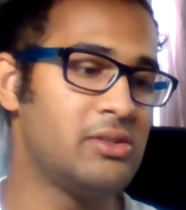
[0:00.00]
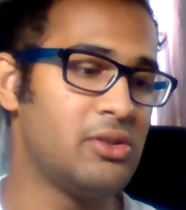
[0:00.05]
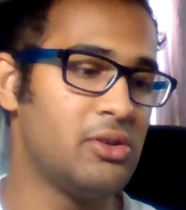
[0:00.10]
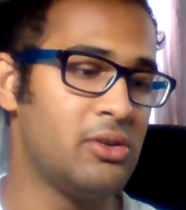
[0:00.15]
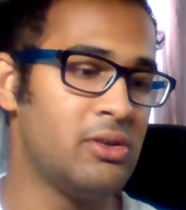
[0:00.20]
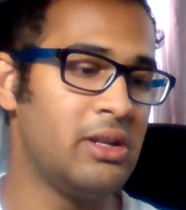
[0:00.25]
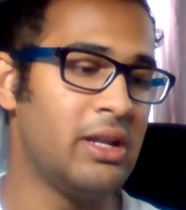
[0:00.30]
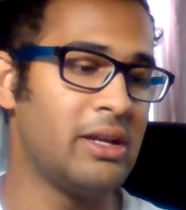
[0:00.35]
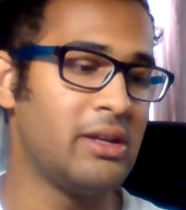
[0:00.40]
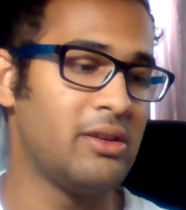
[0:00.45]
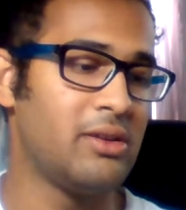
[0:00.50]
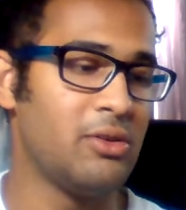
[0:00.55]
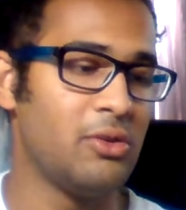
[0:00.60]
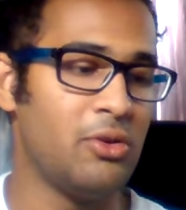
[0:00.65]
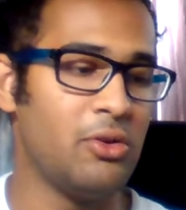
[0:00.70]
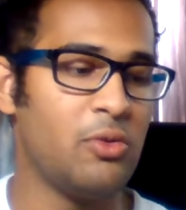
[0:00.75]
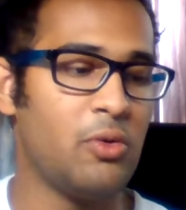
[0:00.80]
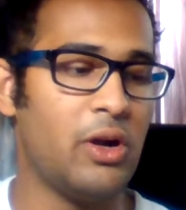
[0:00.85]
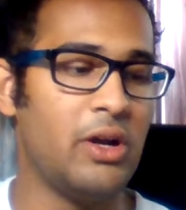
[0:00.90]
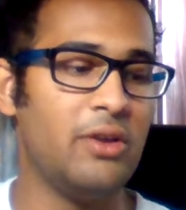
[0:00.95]
So, like,
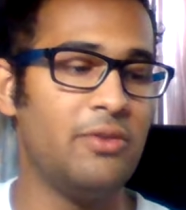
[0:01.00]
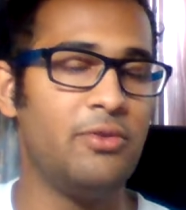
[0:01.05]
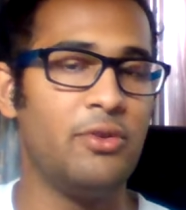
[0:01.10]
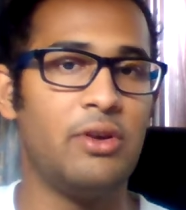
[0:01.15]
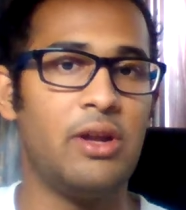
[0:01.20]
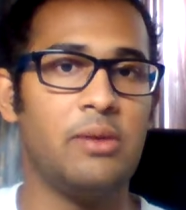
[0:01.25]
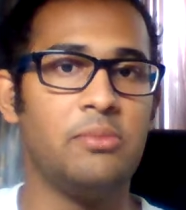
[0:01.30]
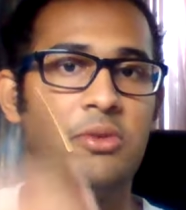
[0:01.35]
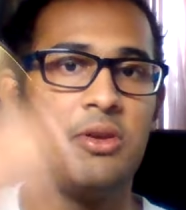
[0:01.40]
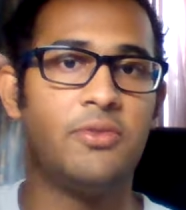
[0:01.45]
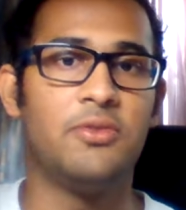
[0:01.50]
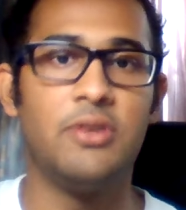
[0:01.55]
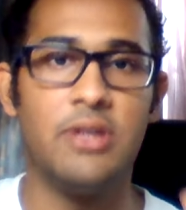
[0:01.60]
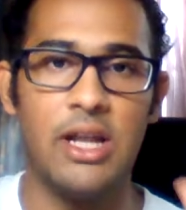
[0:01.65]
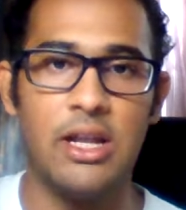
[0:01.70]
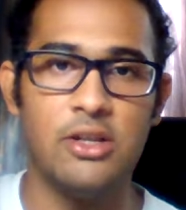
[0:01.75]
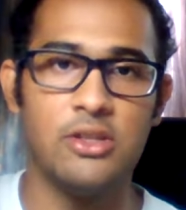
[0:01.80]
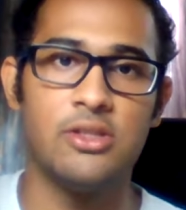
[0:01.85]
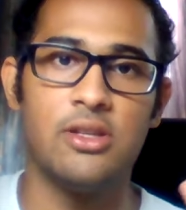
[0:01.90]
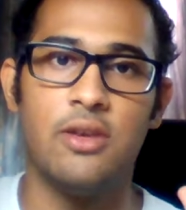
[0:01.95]
quite a few times you have to
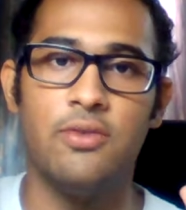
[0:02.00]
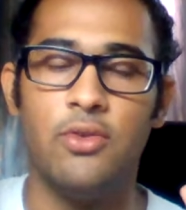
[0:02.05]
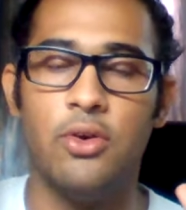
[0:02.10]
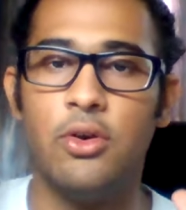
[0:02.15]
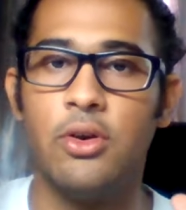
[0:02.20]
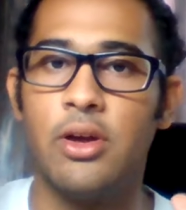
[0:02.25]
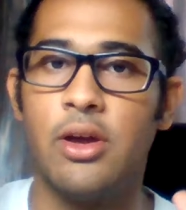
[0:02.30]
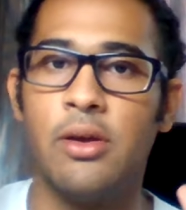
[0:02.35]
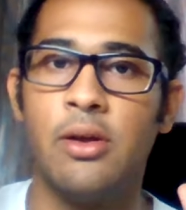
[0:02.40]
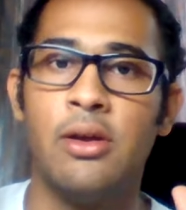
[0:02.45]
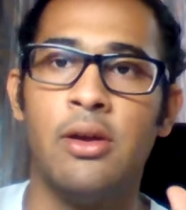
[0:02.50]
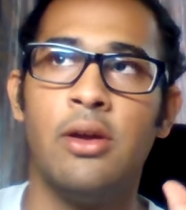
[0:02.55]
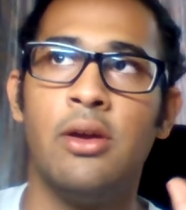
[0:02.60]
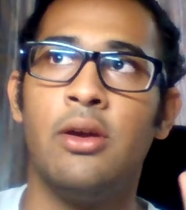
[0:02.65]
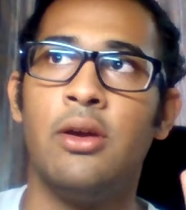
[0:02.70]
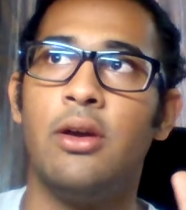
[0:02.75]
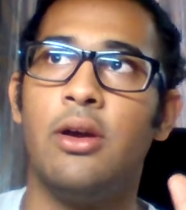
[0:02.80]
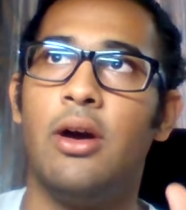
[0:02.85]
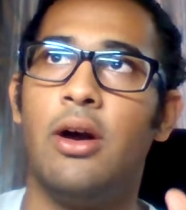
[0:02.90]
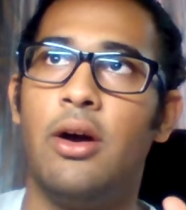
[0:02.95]
tell yourself, okay,
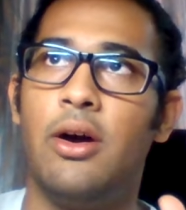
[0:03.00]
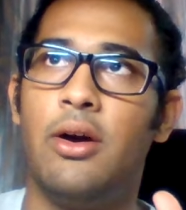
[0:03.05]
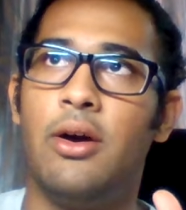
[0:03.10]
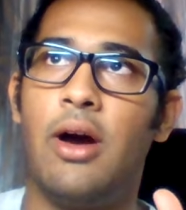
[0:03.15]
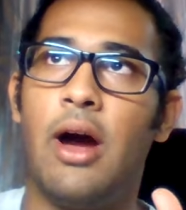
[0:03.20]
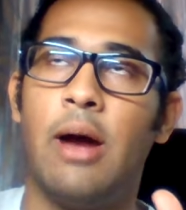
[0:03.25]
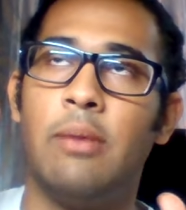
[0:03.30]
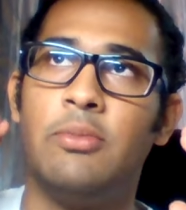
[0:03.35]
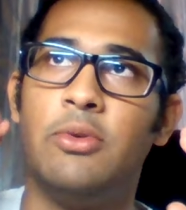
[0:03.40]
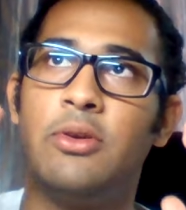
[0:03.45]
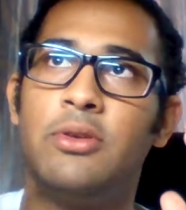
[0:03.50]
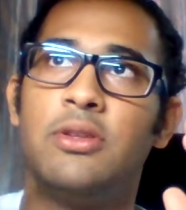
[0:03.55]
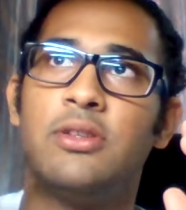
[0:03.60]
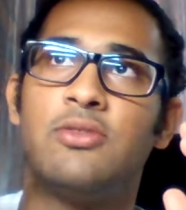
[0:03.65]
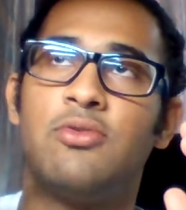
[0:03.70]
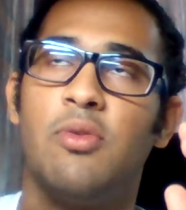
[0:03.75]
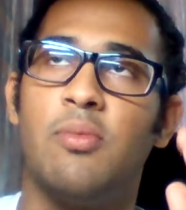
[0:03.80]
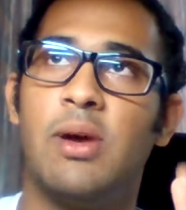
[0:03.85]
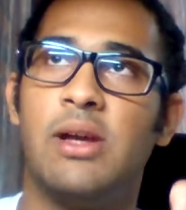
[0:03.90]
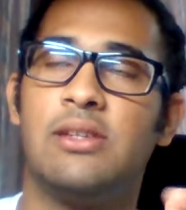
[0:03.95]
I'm doing this
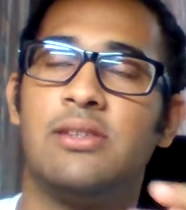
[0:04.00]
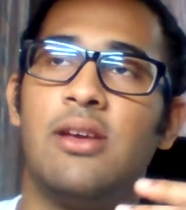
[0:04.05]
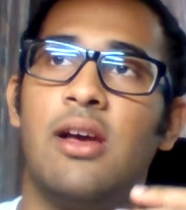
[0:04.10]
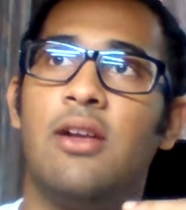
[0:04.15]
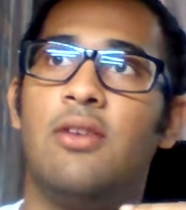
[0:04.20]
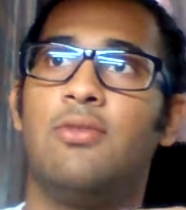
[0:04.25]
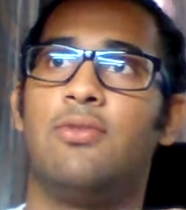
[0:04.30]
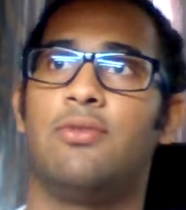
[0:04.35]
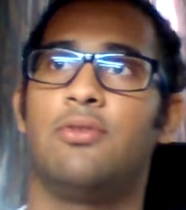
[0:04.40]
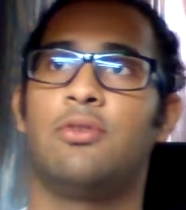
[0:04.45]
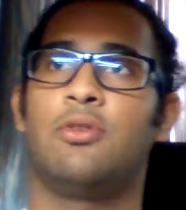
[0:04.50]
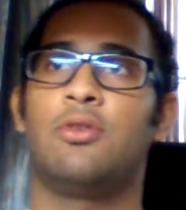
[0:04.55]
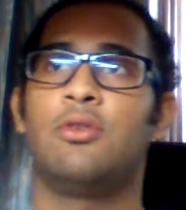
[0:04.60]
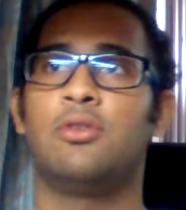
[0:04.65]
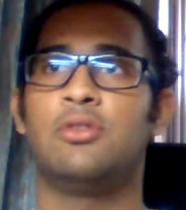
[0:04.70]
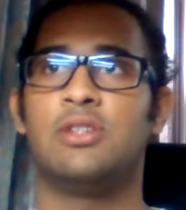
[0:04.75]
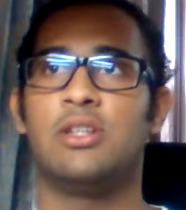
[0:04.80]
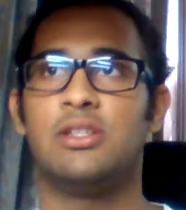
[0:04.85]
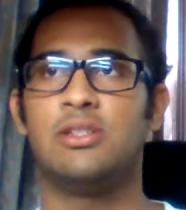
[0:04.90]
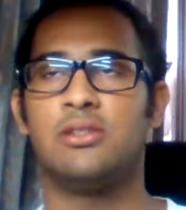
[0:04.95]
for myself,
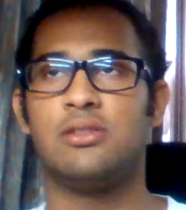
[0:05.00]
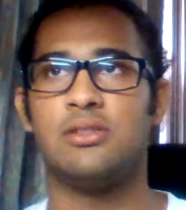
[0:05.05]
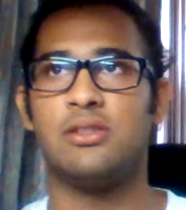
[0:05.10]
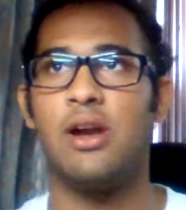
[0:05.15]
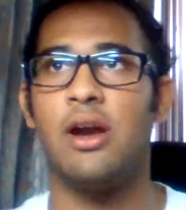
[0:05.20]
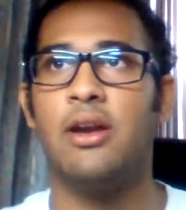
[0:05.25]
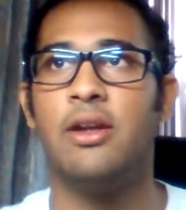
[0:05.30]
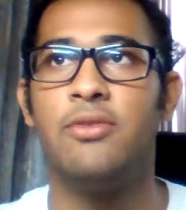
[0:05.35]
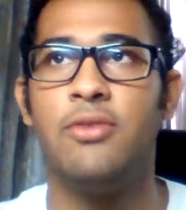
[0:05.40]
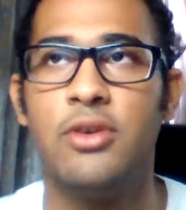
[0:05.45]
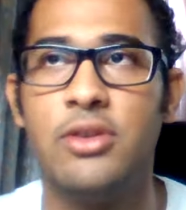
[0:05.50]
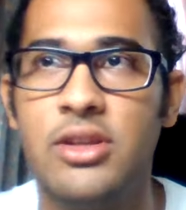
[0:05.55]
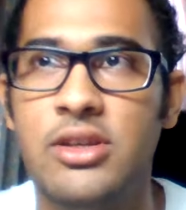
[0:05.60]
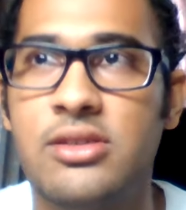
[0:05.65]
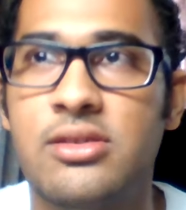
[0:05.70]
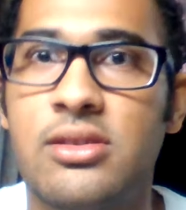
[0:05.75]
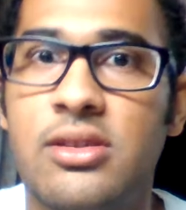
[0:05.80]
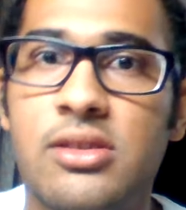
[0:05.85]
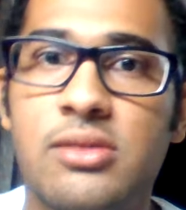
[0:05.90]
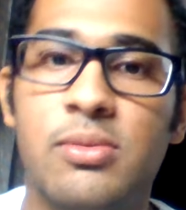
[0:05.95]
just study for
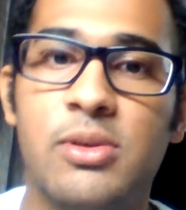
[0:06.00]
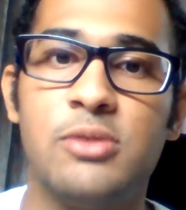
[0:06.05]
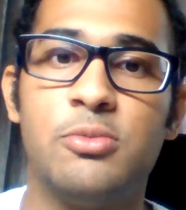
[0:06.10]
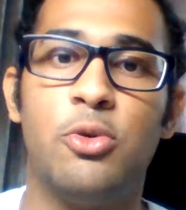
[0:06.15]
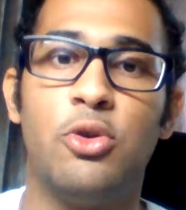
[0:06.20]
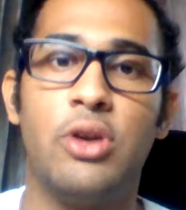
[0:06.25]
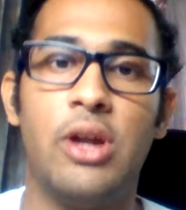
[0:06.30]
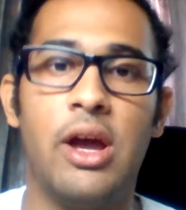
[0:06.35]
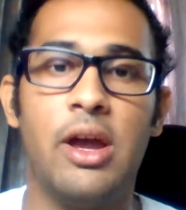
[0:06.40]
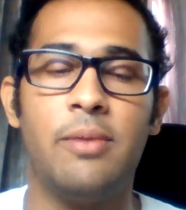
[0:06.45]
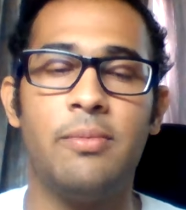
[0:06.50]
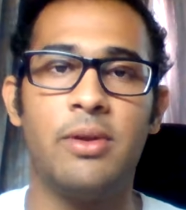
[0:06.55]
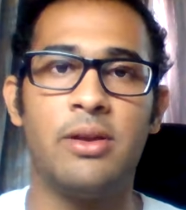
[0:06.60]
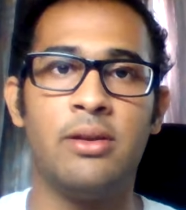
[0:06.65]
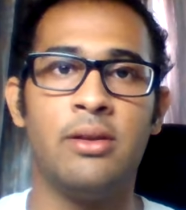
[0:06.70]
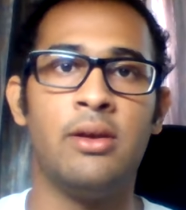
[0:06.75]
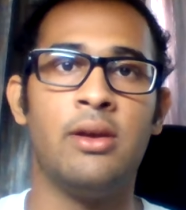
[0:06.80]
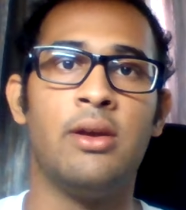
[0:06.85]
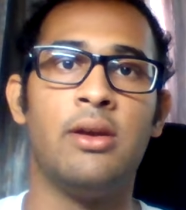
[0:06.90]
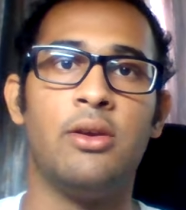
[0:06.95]
this much more time,
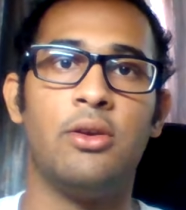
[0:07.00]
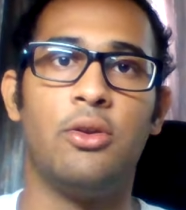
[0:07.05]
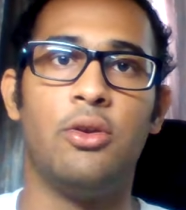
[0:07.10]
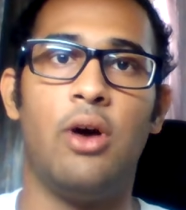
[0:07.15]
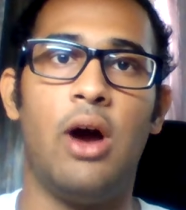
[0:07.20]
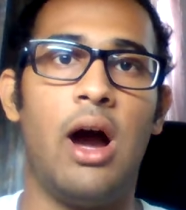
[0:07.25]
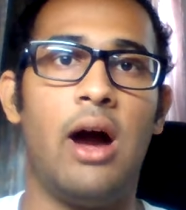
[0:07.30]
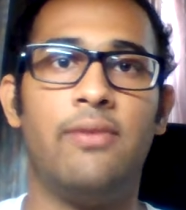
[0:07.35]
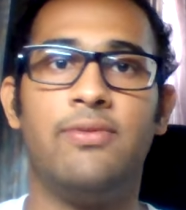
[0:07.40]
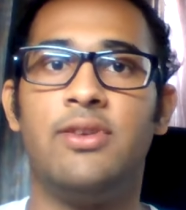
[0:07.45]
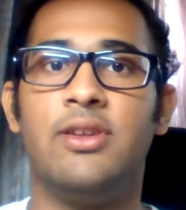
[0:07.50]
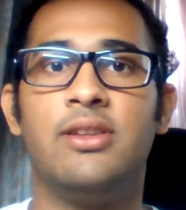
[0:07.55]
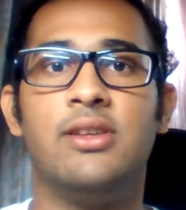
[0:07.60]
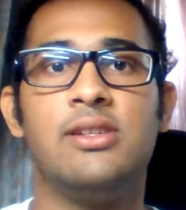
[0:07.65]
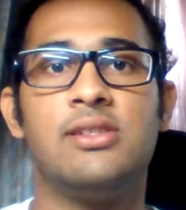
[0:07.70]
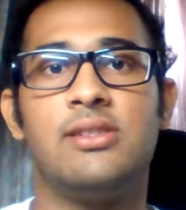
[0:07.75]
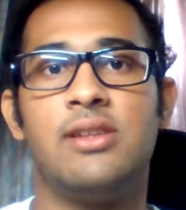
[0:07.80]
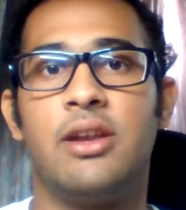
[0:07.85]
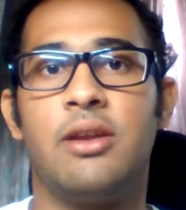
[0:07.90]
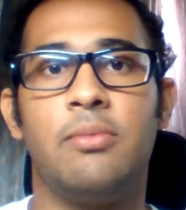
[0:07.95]
and after
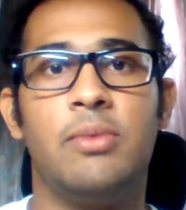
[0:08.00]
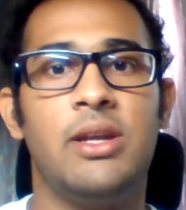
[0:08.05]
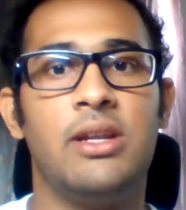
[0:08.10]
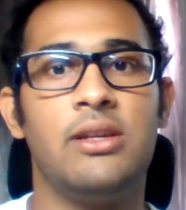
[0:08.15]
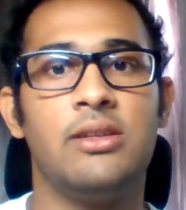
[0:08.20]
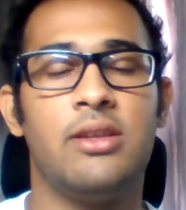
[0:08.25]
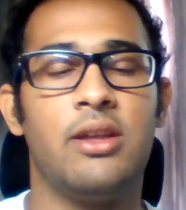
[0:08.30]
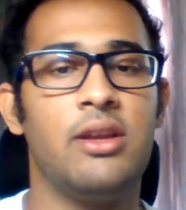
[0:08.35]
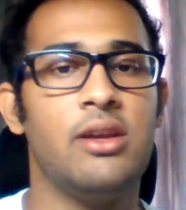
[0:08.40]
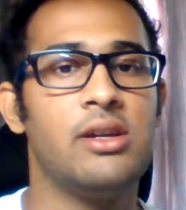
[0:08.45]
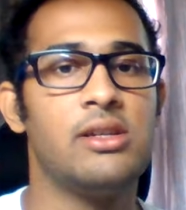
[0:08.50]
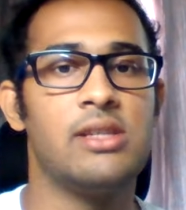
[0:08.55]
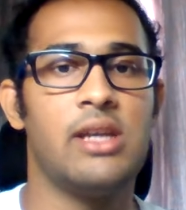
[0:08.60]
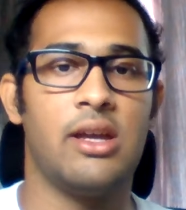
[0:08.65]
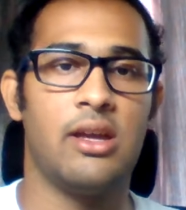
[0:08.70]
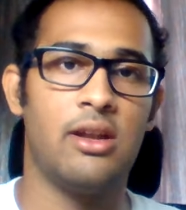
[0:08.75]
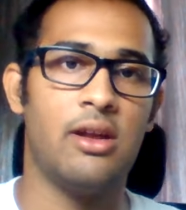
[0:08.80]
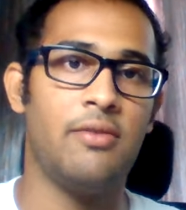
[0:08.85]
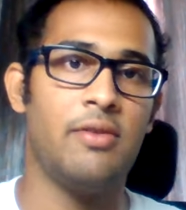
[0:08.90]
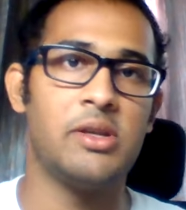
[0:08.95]
this, the remaining 3 years I
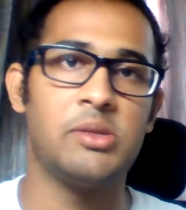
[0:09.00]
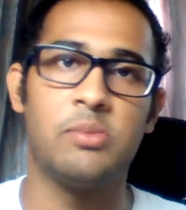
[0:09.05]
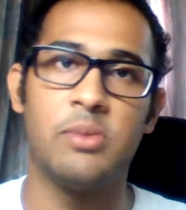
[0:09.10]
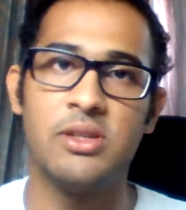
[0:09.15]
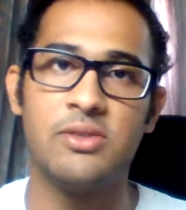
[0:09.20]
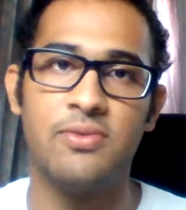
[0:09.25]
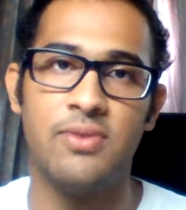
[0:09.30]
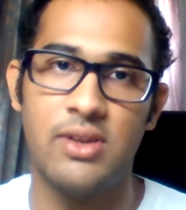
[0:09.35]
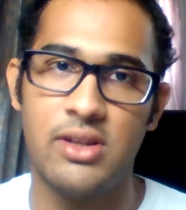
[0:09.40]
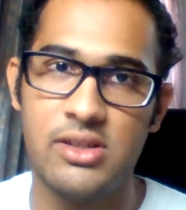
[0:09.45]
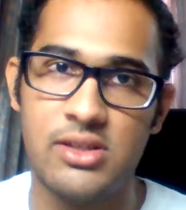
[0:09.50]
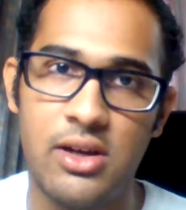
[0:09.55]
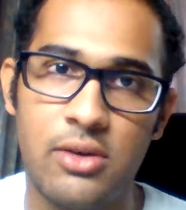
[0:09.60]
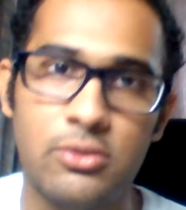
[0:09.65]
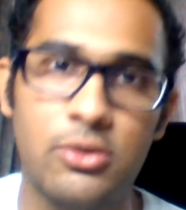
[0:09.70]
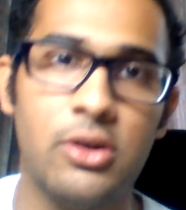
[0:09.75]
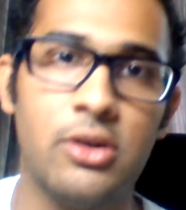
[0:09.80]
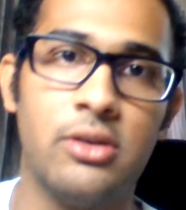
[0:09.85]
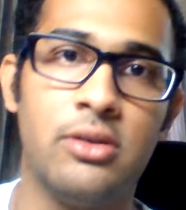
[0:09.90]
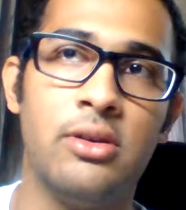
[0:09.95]
can have as much fun as I
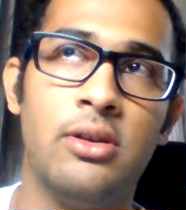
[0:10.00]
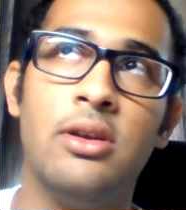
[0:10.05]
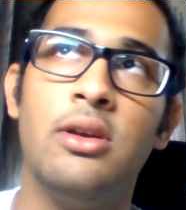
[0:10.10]
want.